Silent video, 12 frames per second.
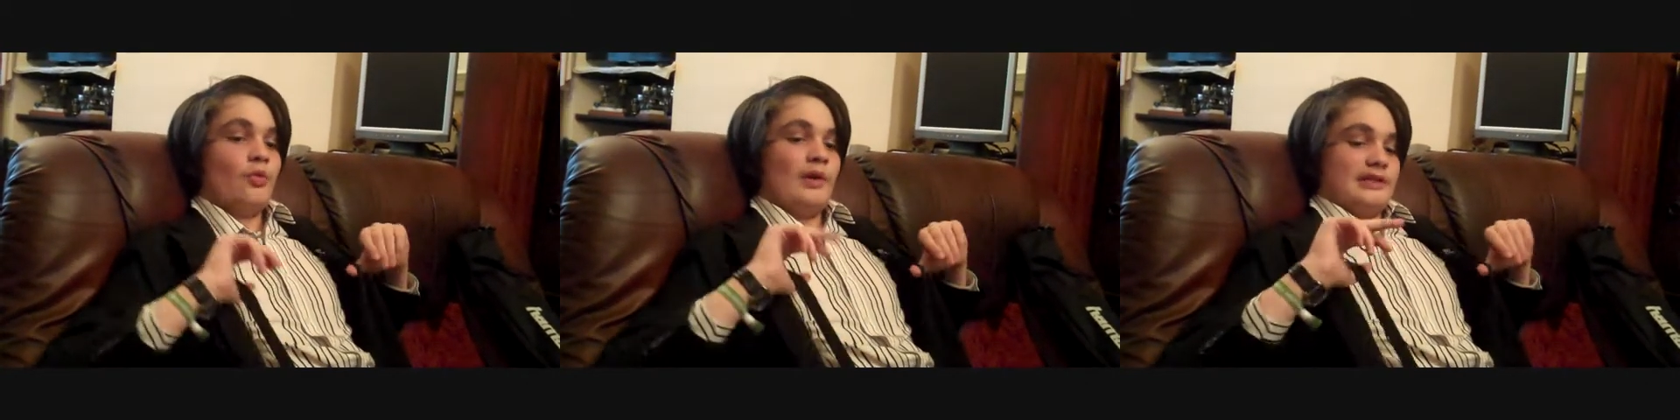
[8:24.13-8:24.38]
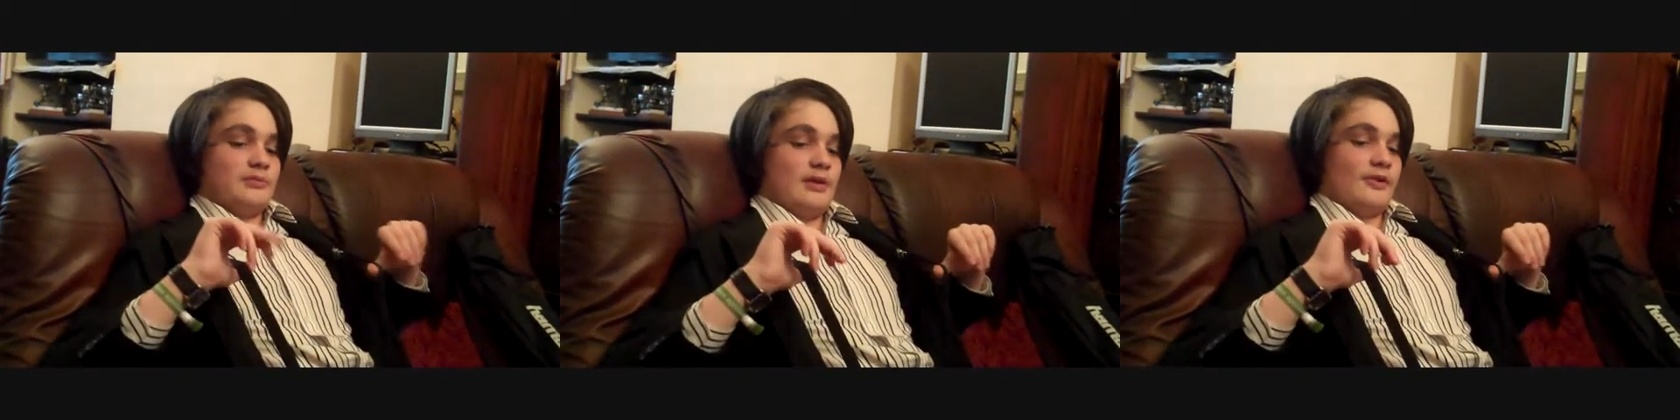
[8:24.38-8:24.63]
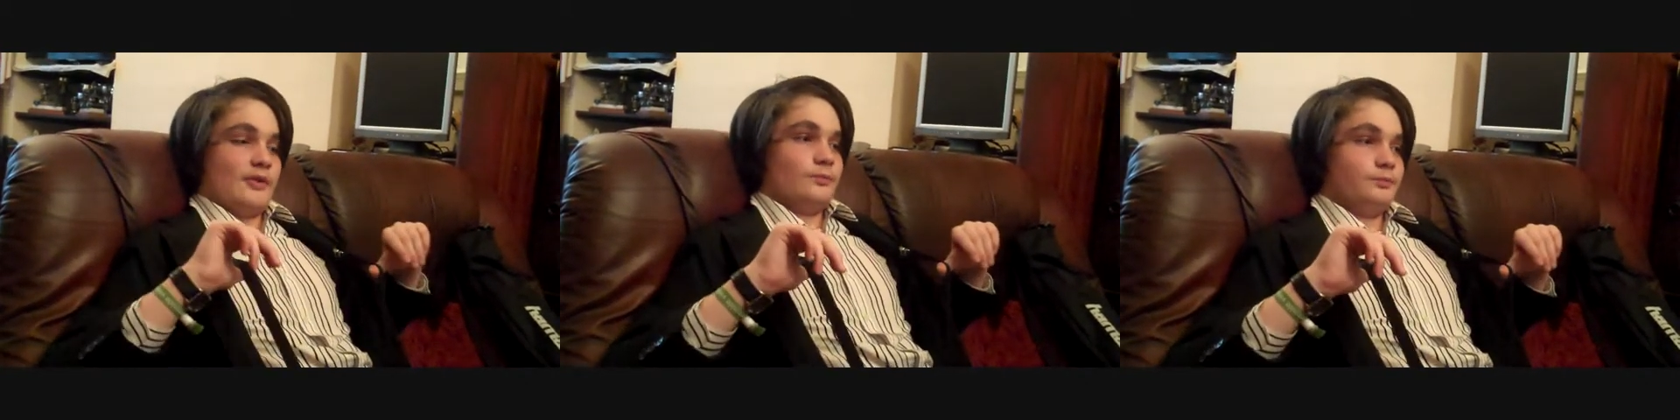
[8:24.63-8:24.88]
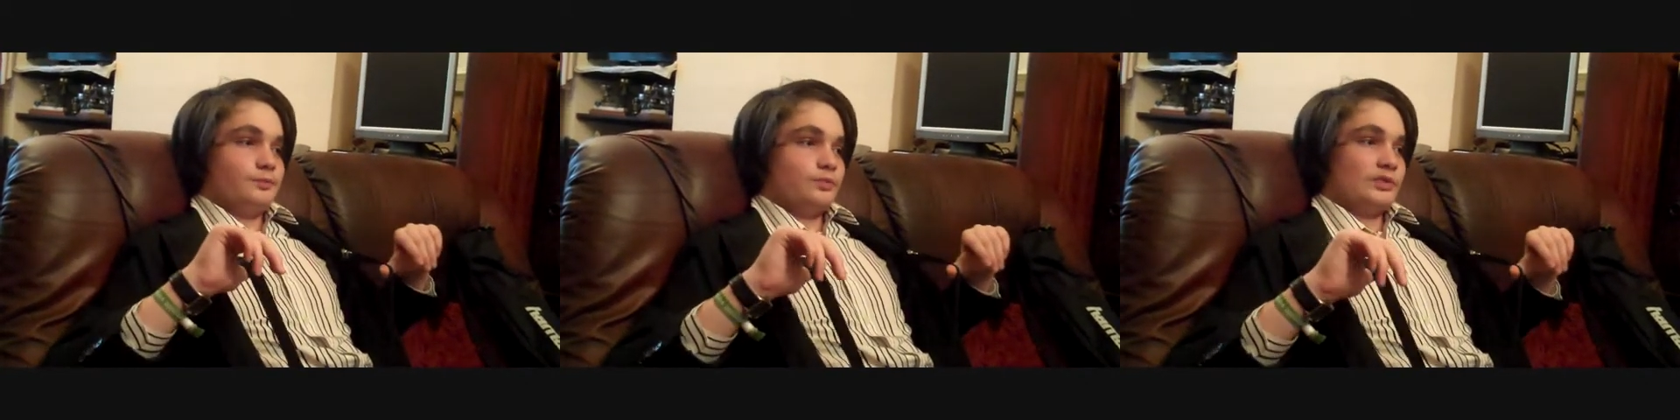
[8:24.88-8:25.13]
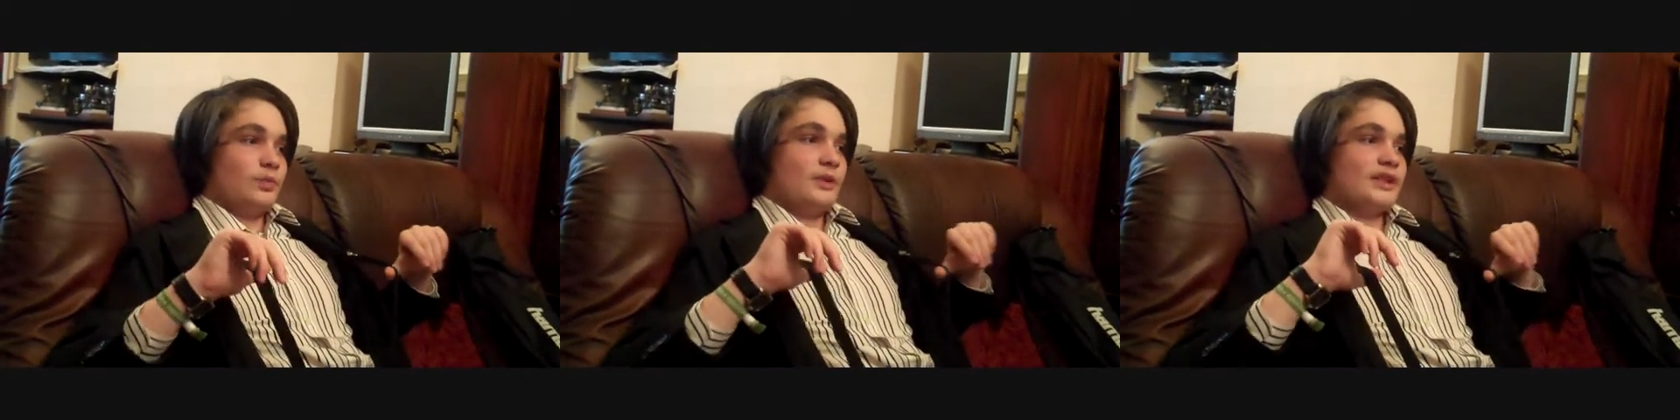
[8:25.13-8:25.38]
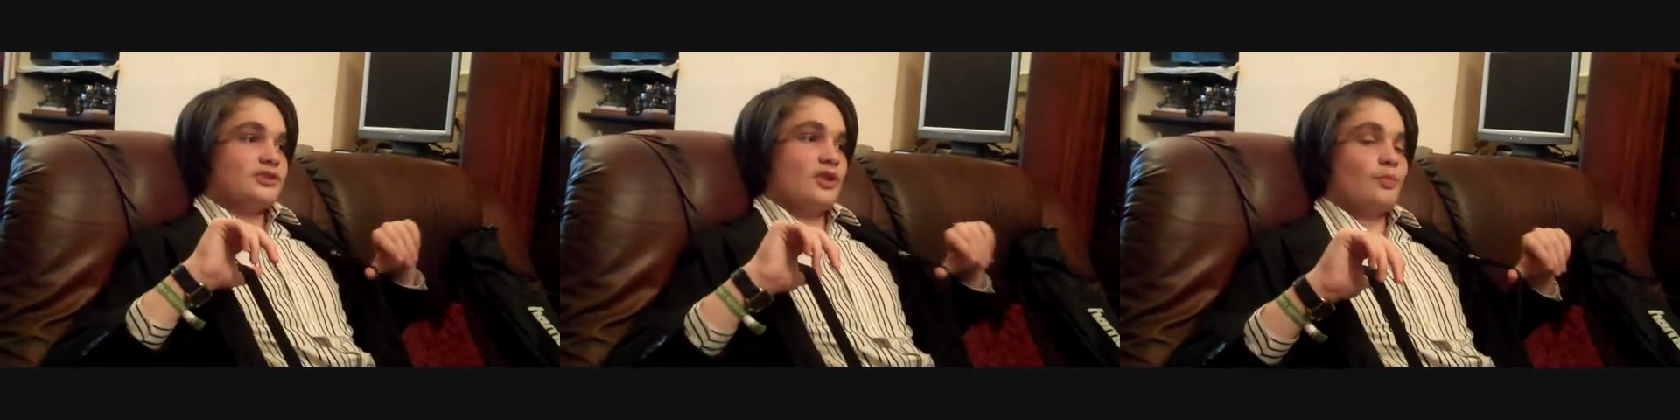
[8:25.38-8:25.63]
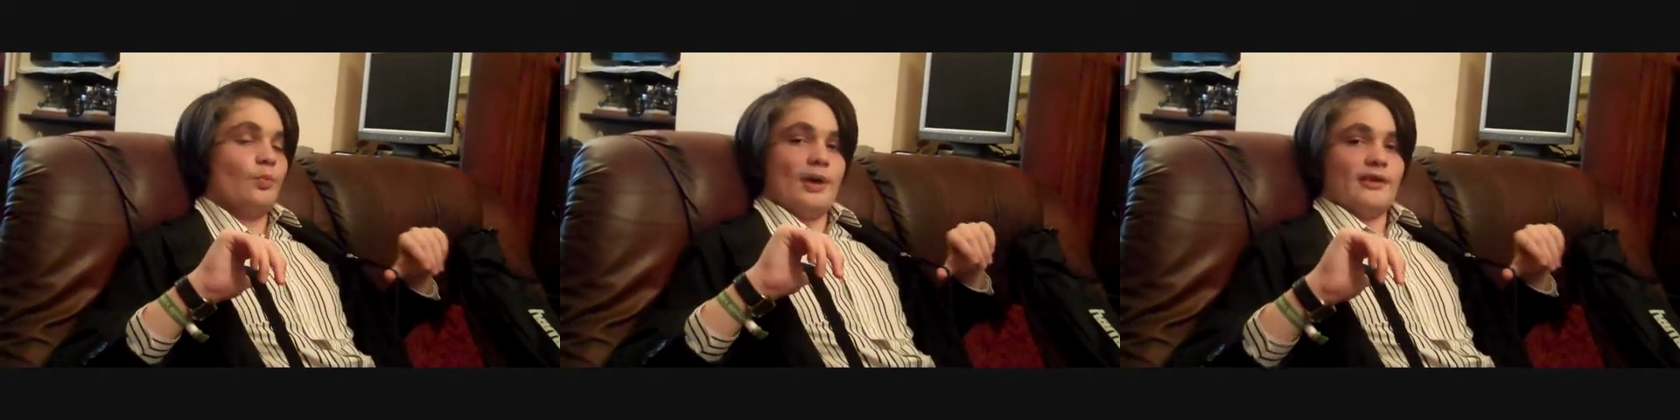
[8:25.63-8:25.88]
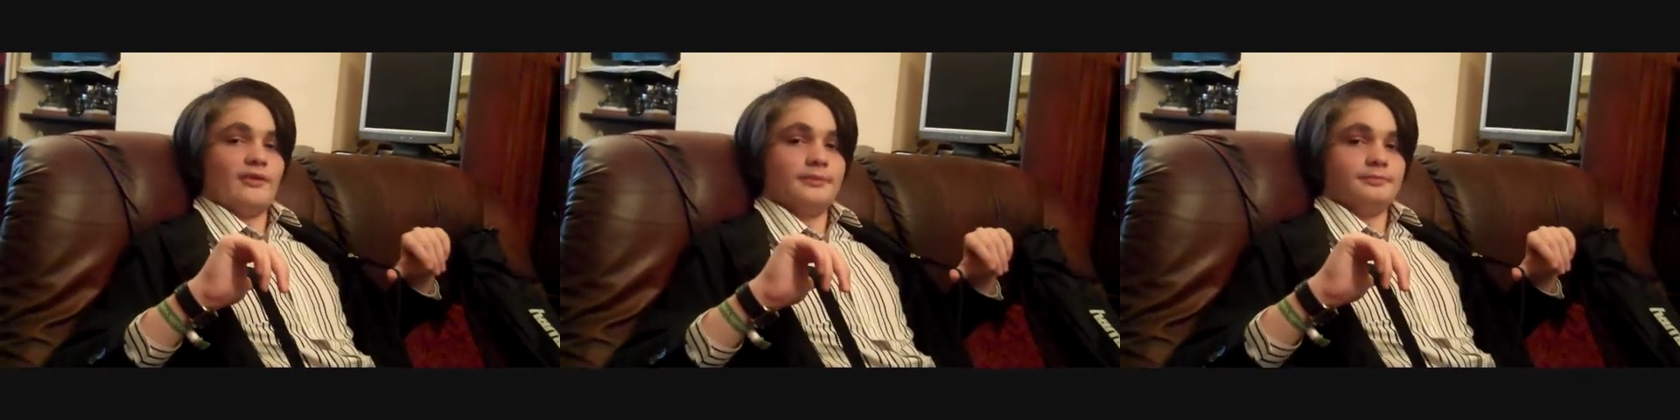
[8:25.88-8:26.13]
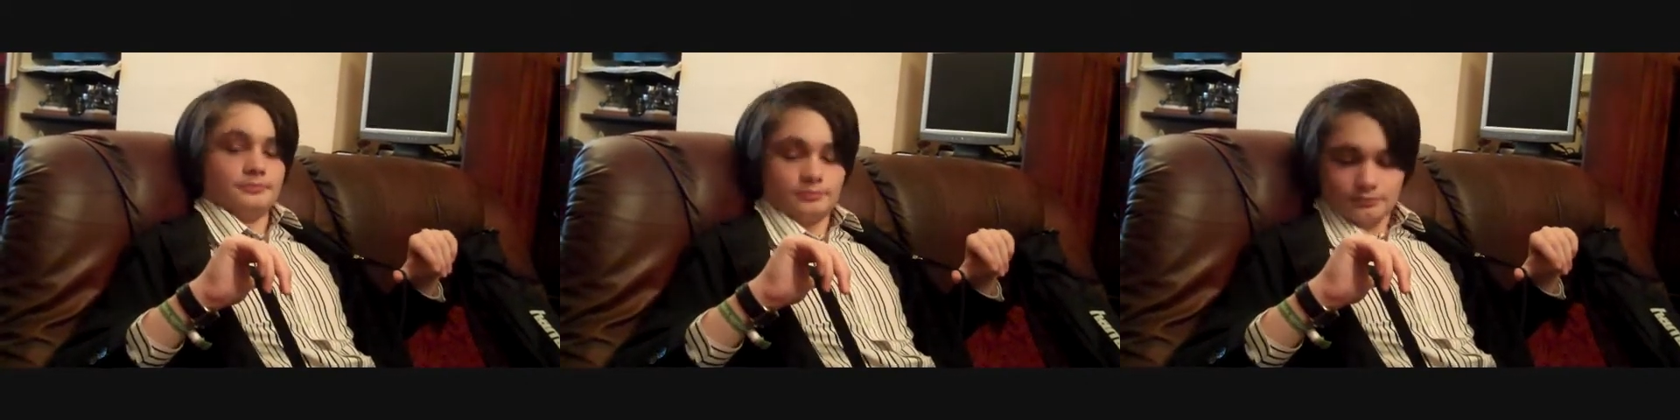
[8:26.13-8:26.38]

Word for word: always wear it when I don't wear it,